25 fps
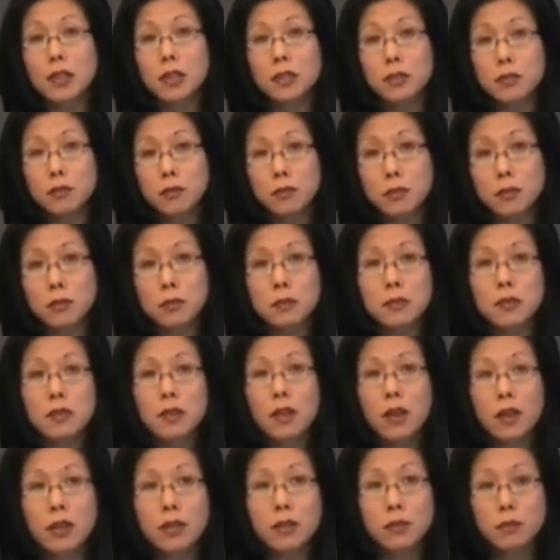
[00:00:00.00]

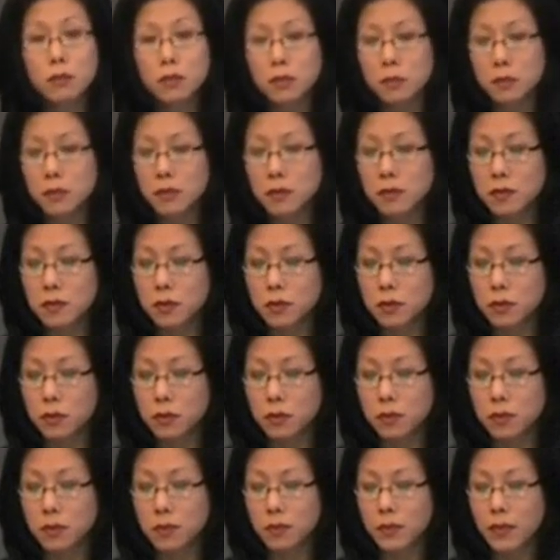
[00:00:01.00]
lunchrooms, locker rooms of
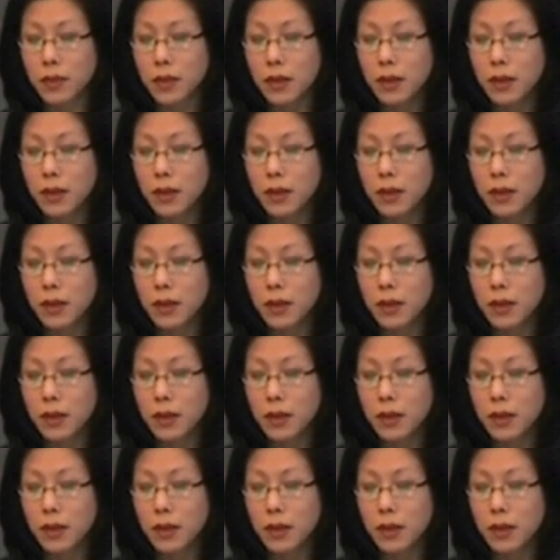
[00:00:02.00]
school.